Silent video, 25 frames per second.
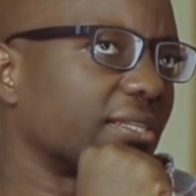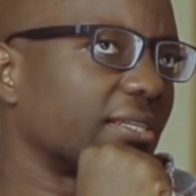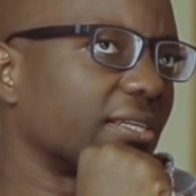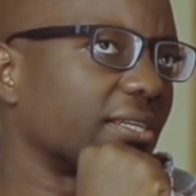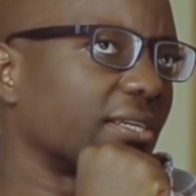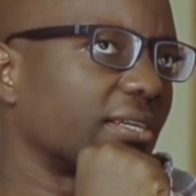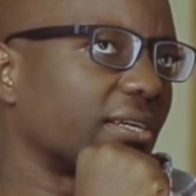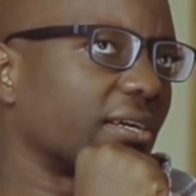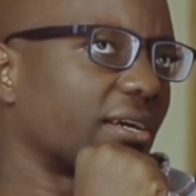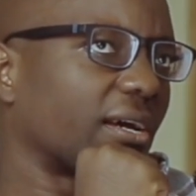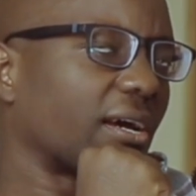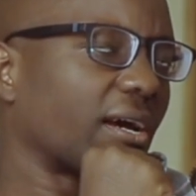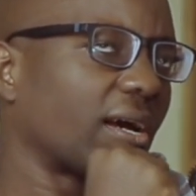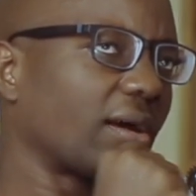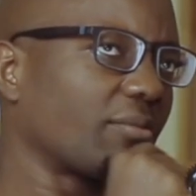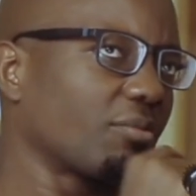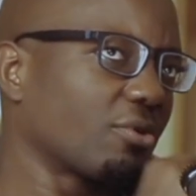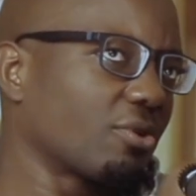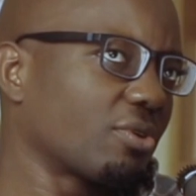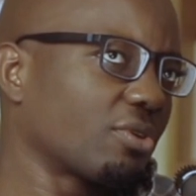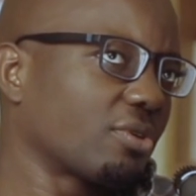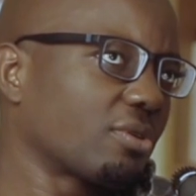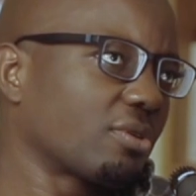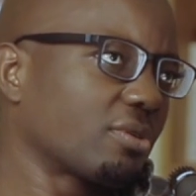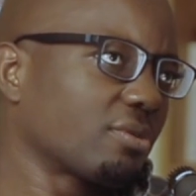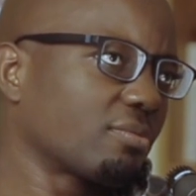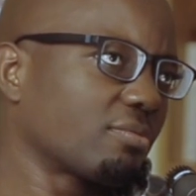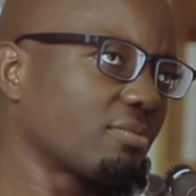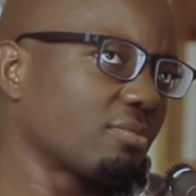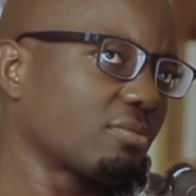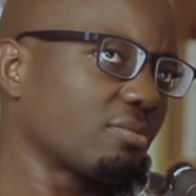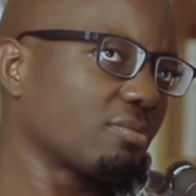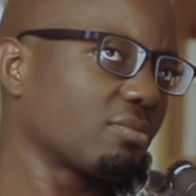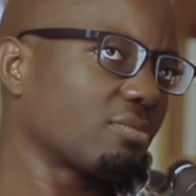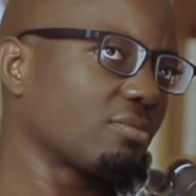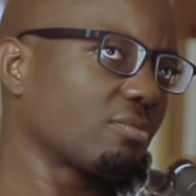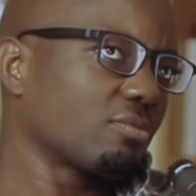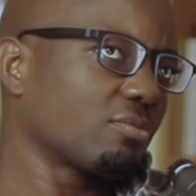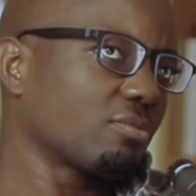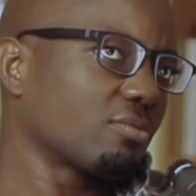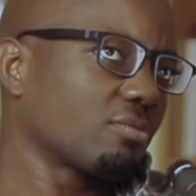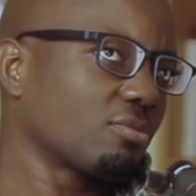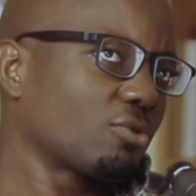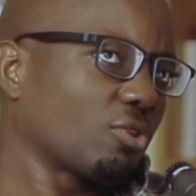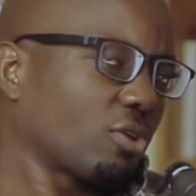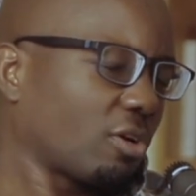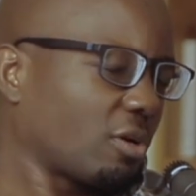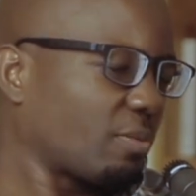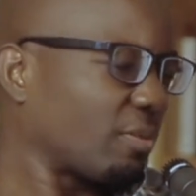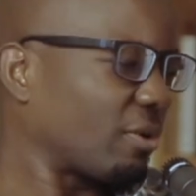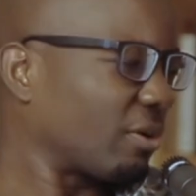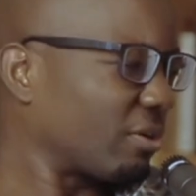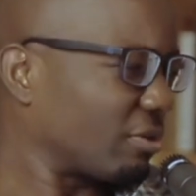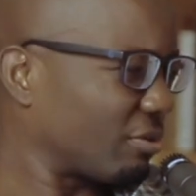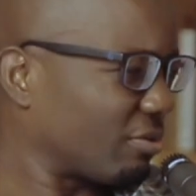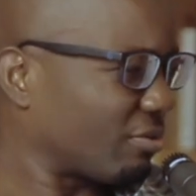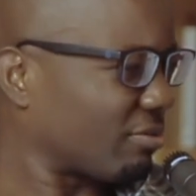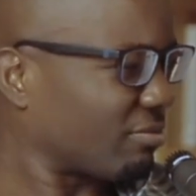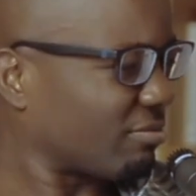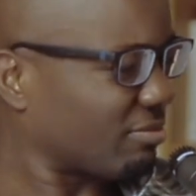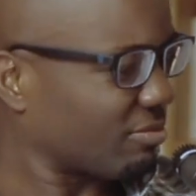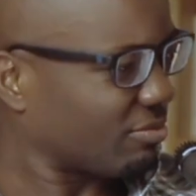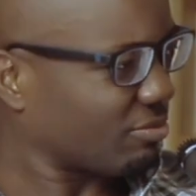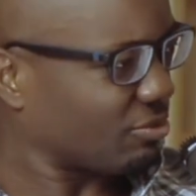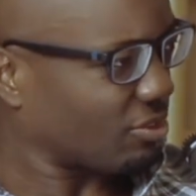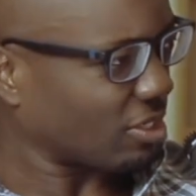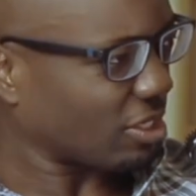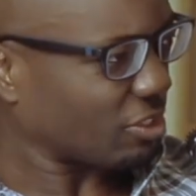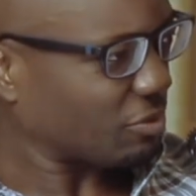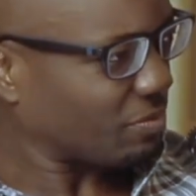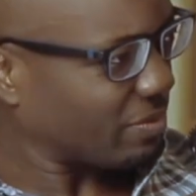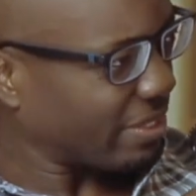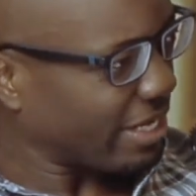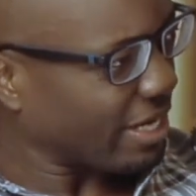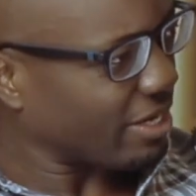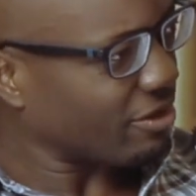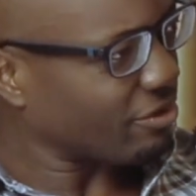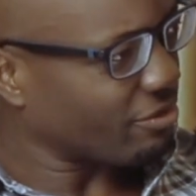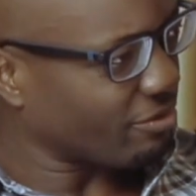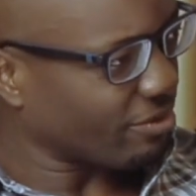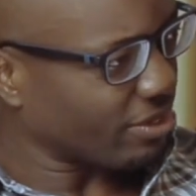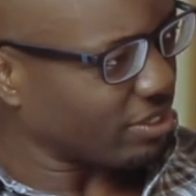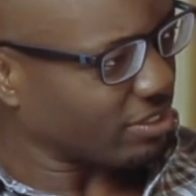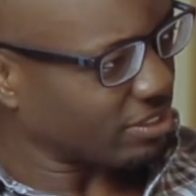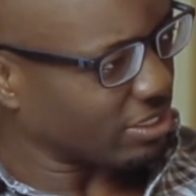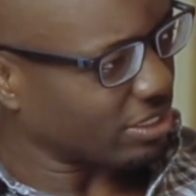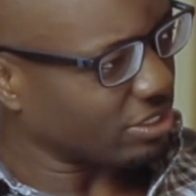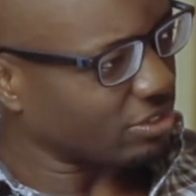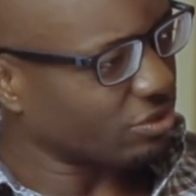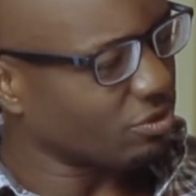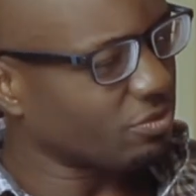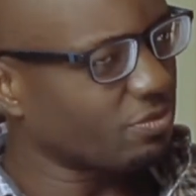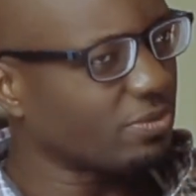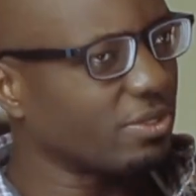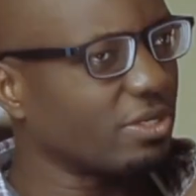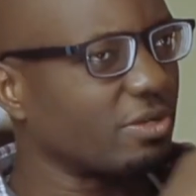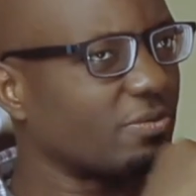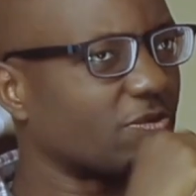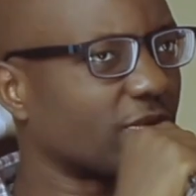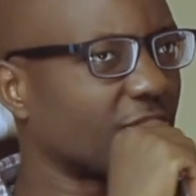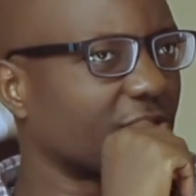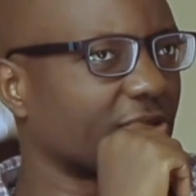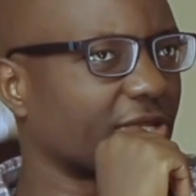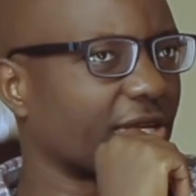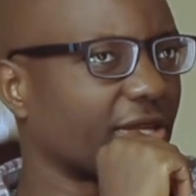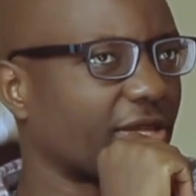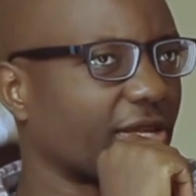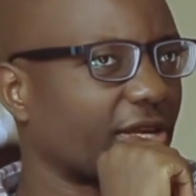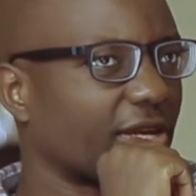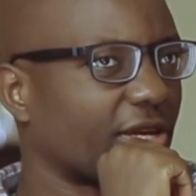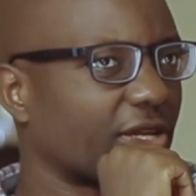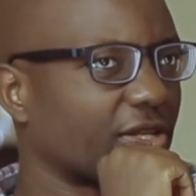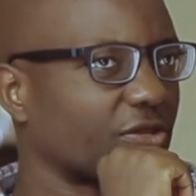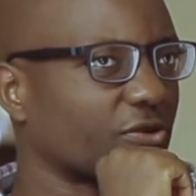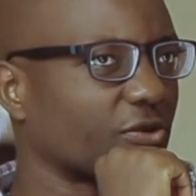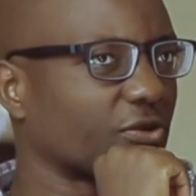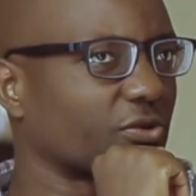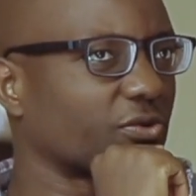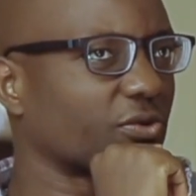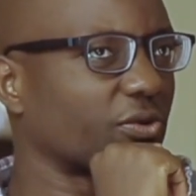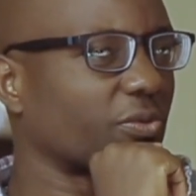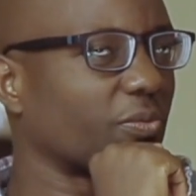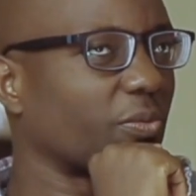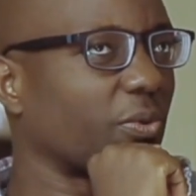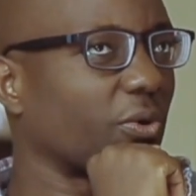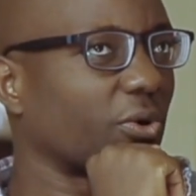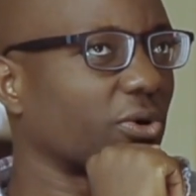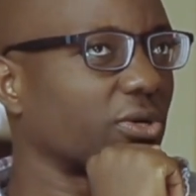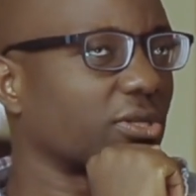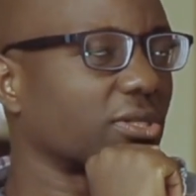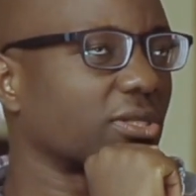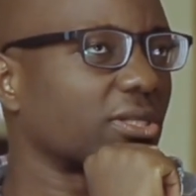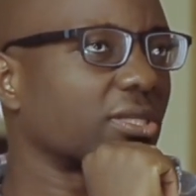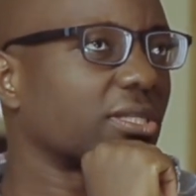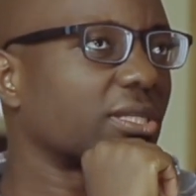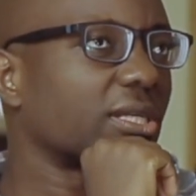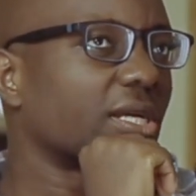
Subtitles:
I'm gonna talk about judgment and grace a little bit because I think it's also important.